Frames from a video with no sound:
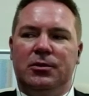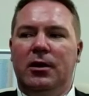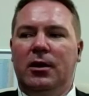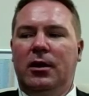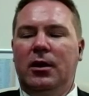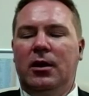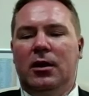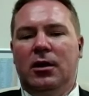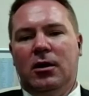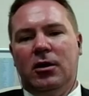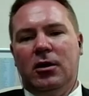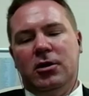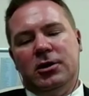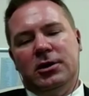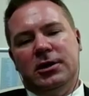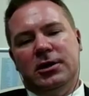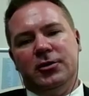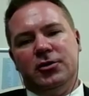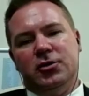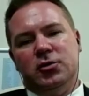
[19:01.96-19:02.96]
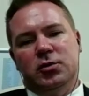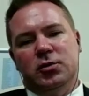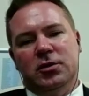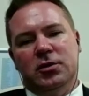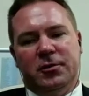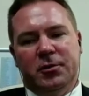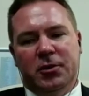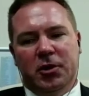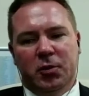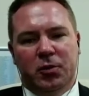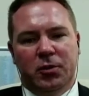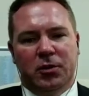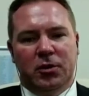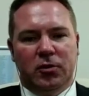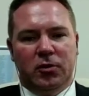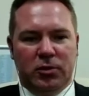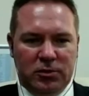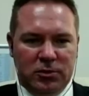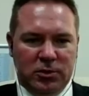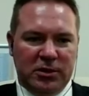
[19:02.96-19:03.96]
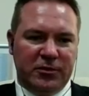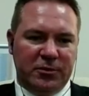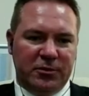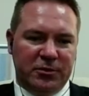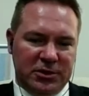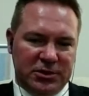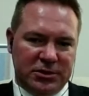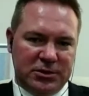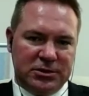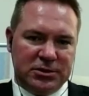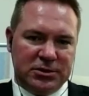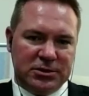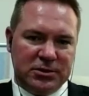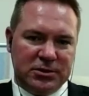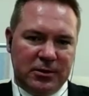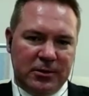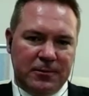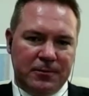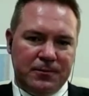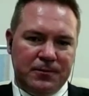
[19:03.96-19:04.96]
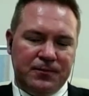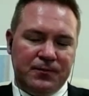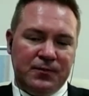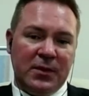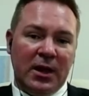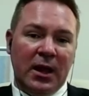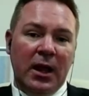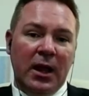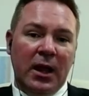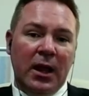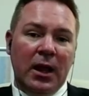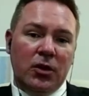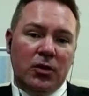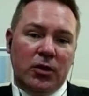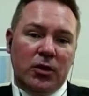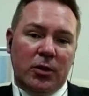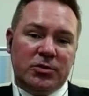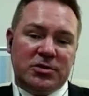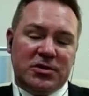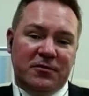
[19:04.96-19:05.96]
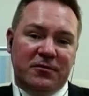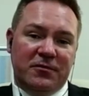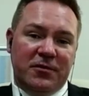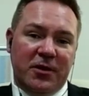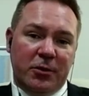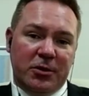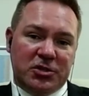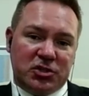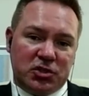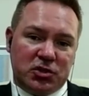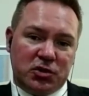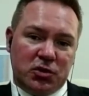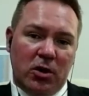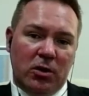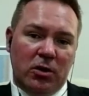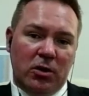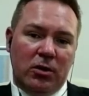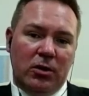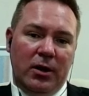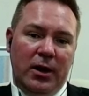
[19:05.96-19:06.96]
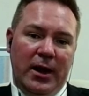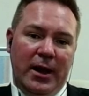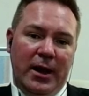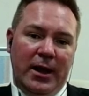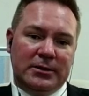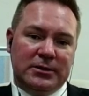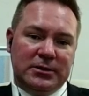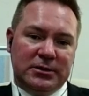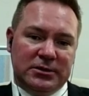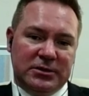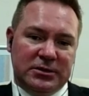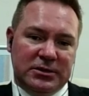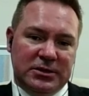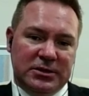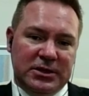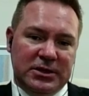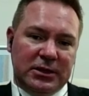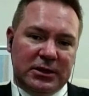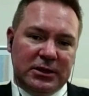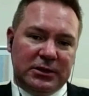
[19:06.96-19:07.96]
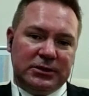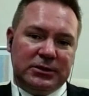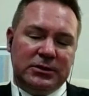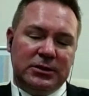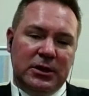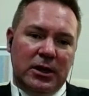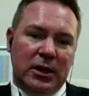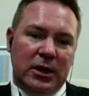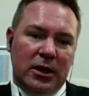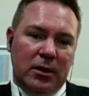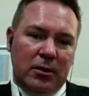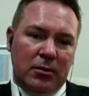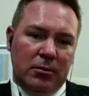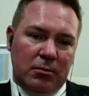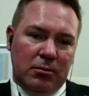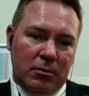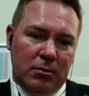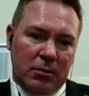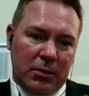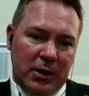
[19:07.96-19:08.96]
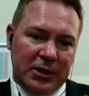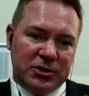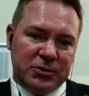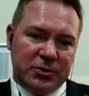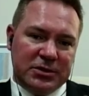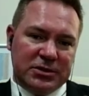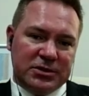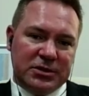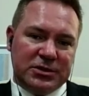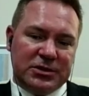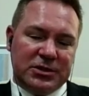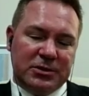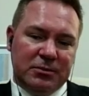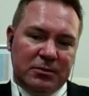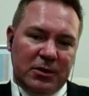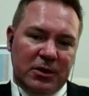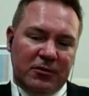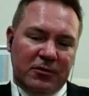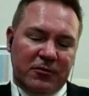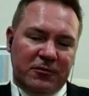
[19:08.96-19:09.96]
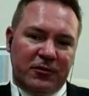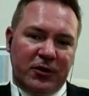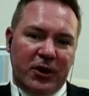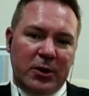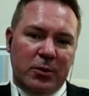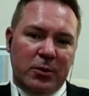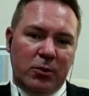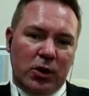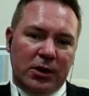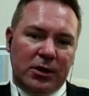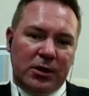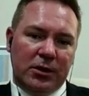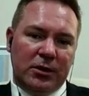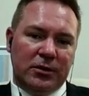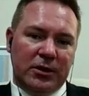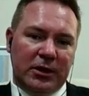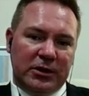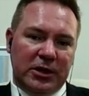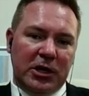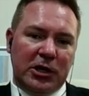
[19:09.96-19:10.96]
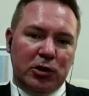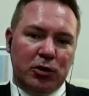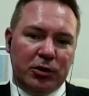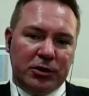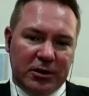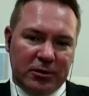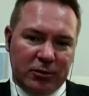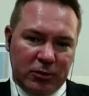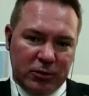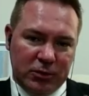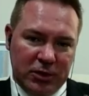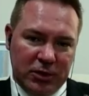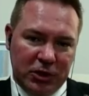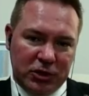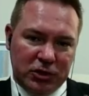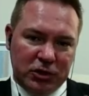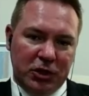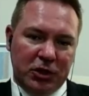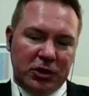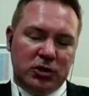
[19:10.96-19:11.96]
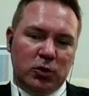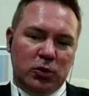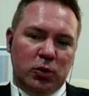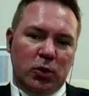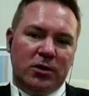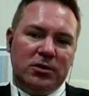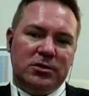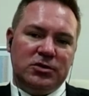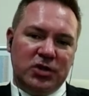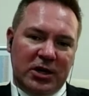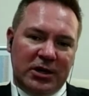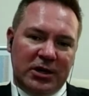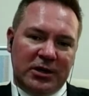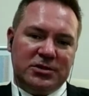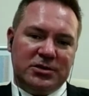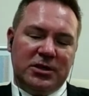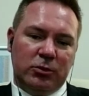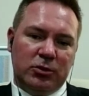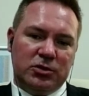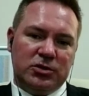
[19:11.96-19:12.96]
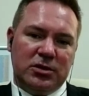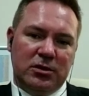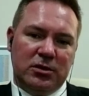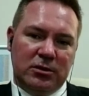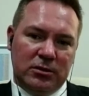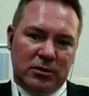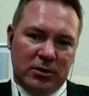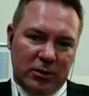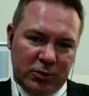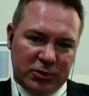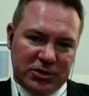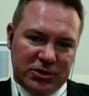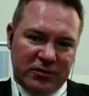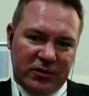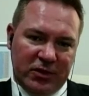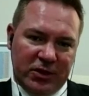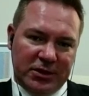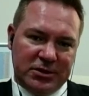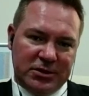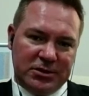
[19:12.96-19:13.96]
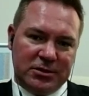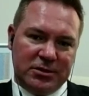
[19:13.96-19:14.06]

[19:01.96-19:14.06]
are allowed to work from home or work from distance. There was a very strong and detailed management system framework that included a returning to work checklist that was devised.